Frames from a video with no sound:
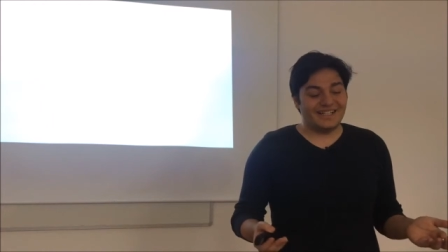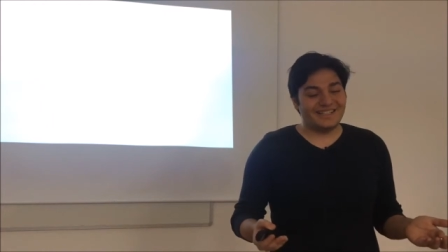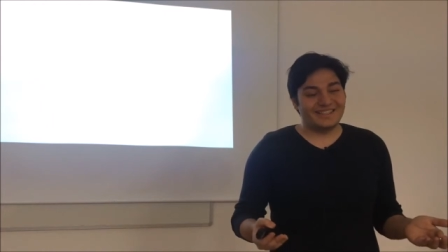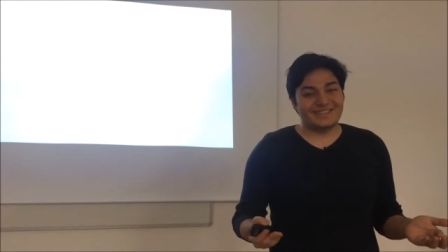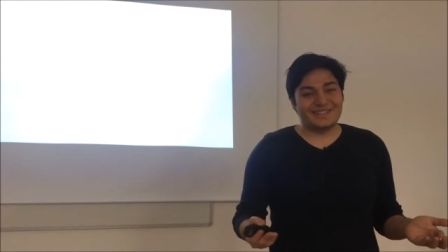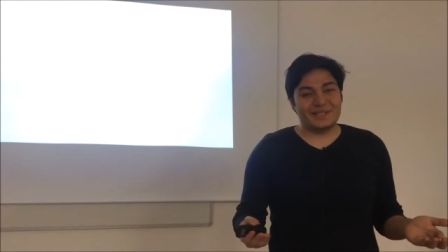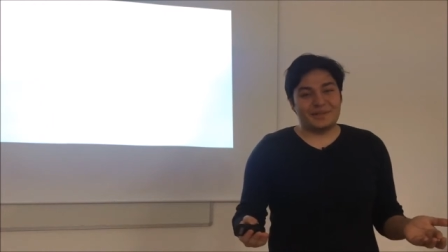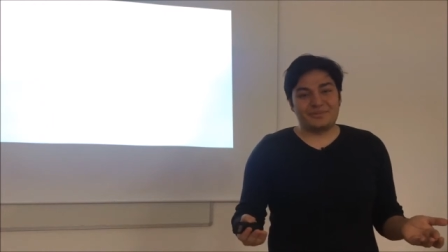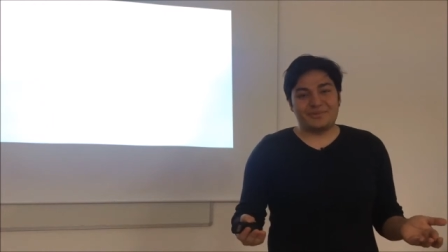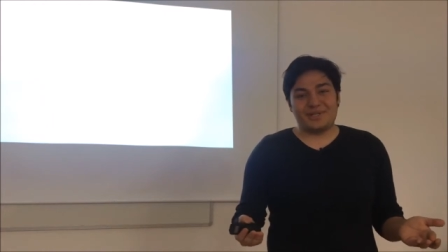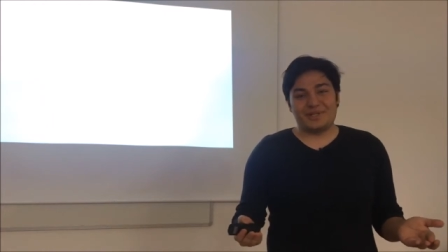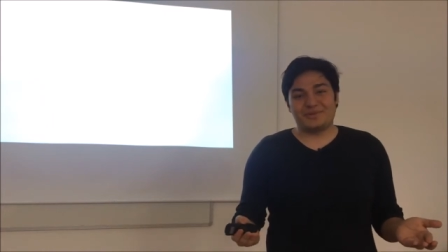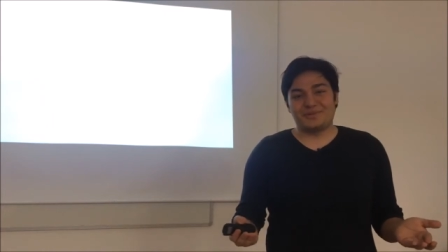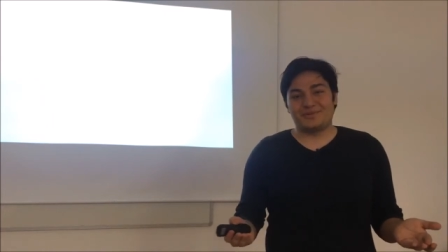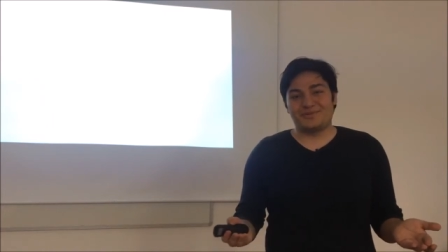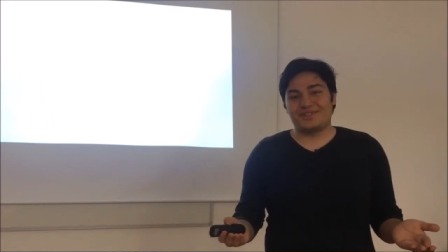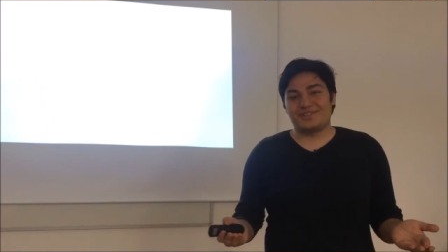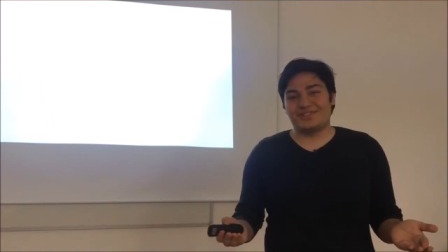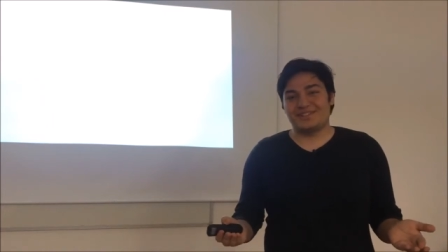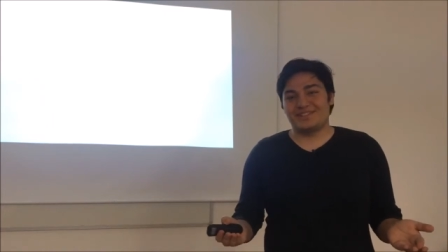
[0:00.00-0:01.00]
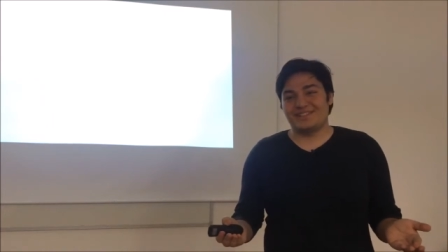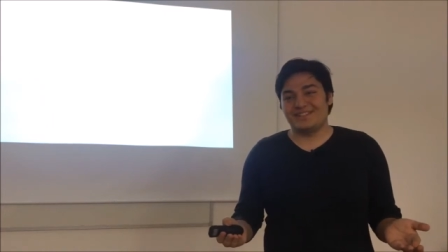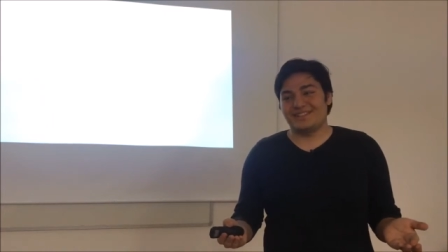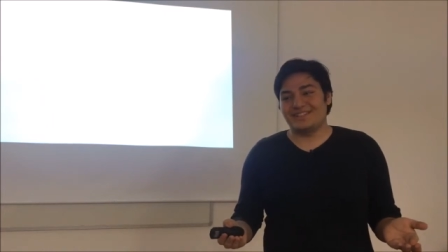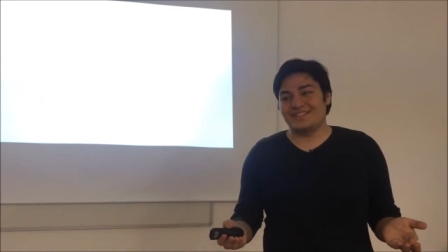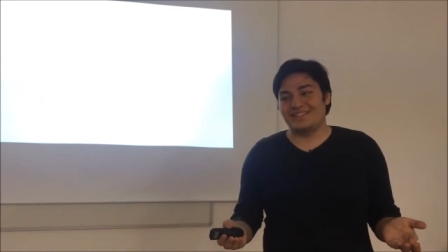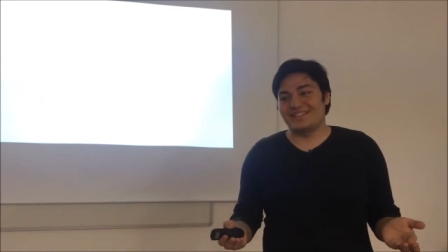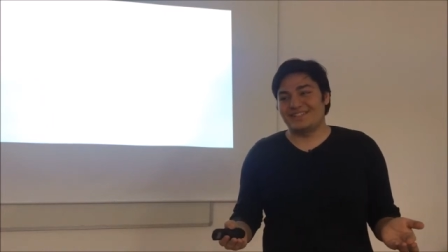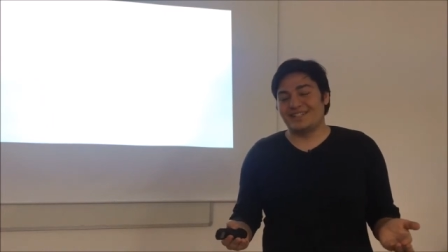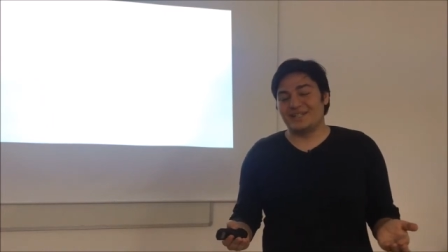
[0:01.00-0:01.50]
I sometimes wish
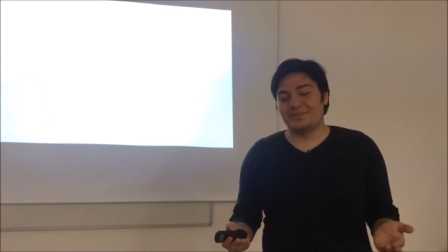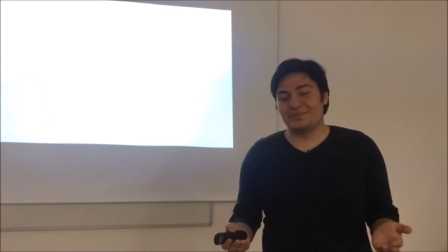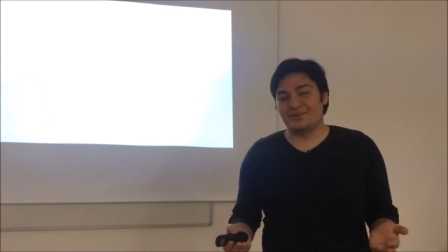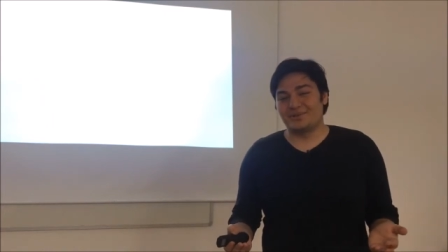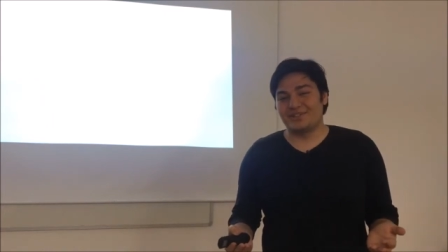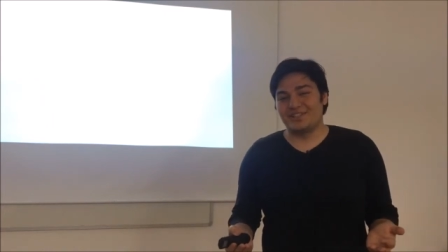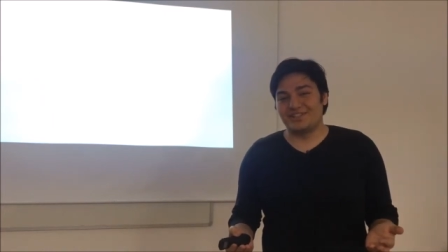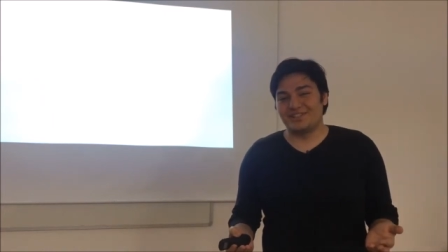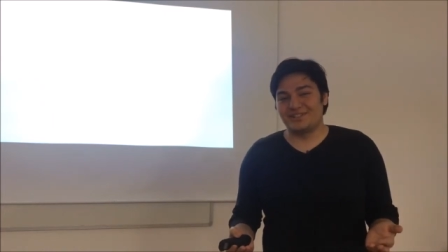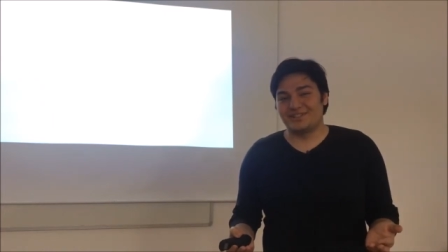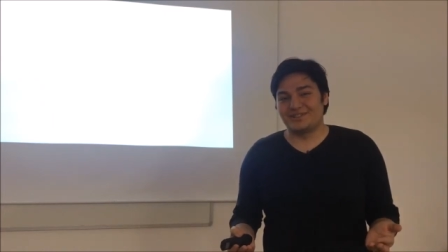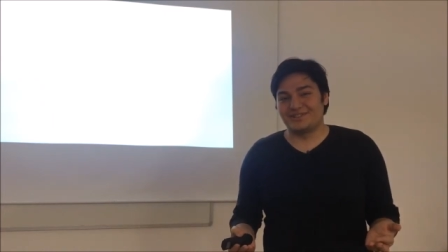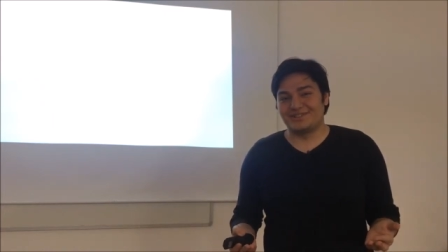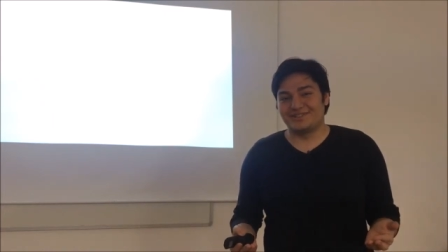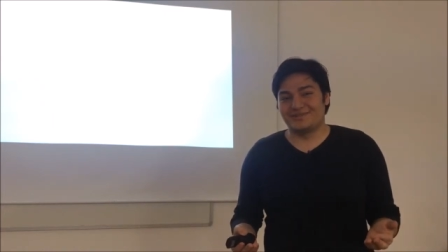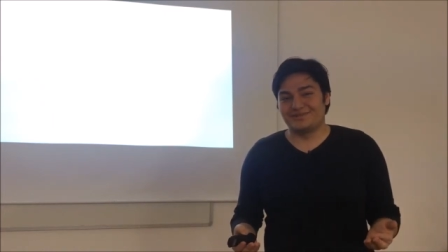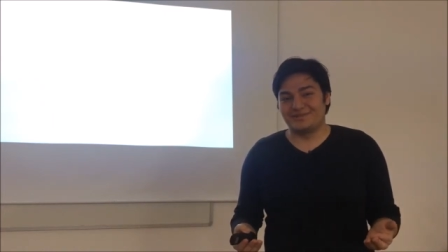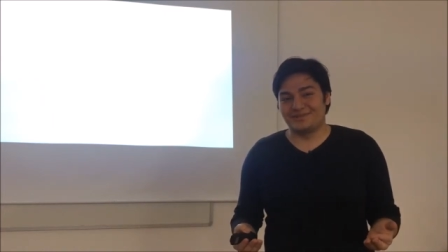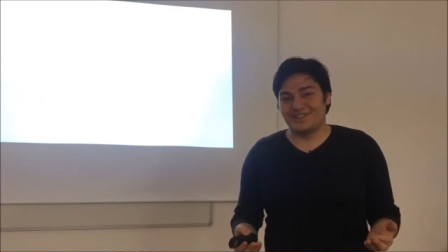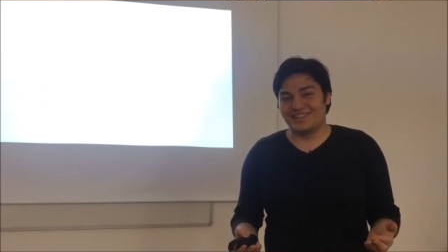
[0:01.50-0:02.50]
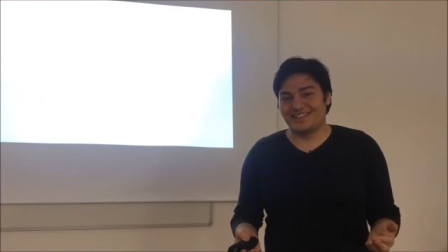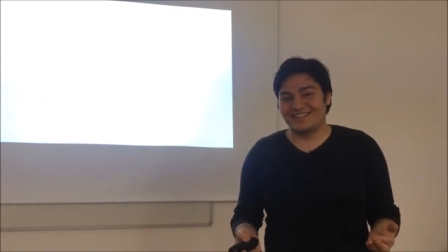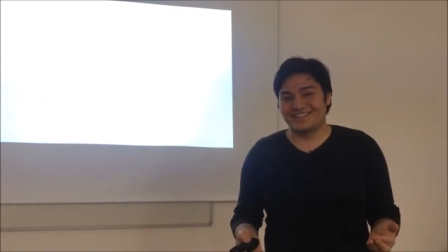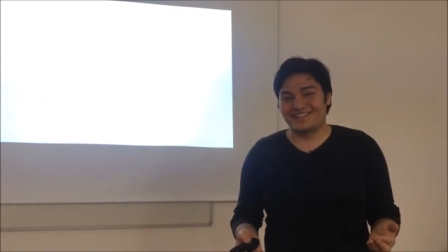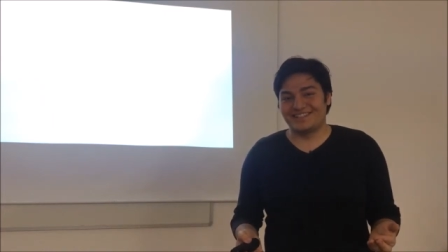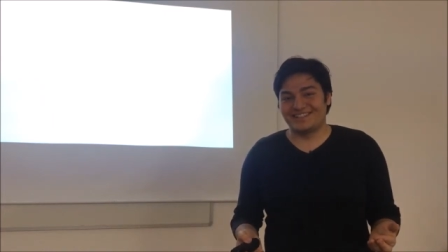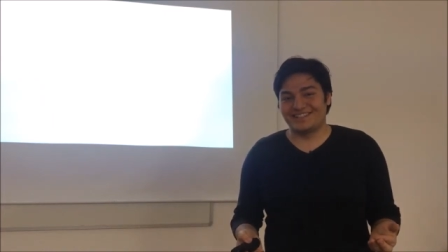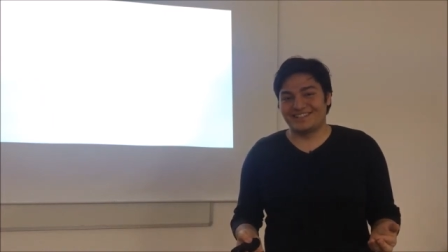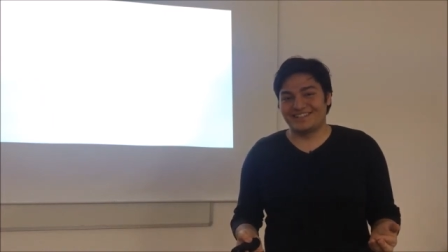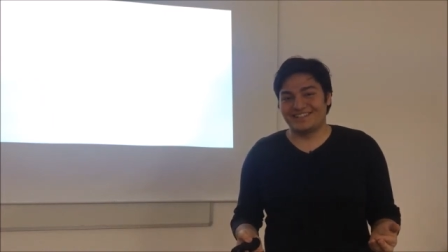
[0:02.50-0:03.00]
teleportation would
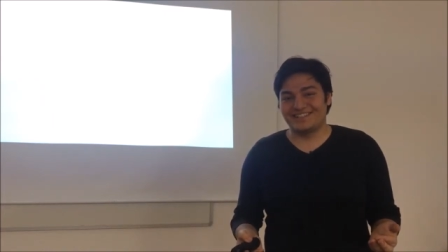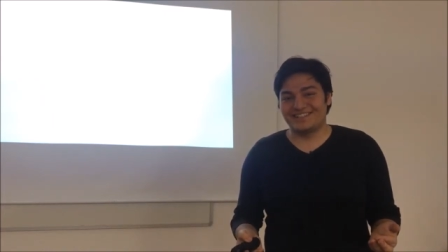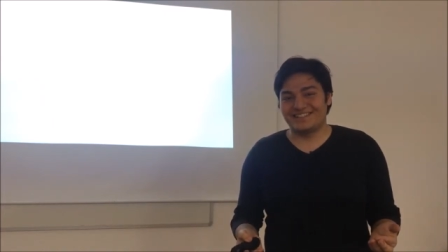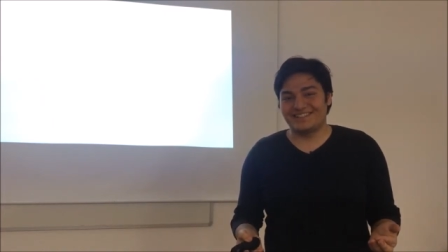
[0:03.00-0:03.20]
exist.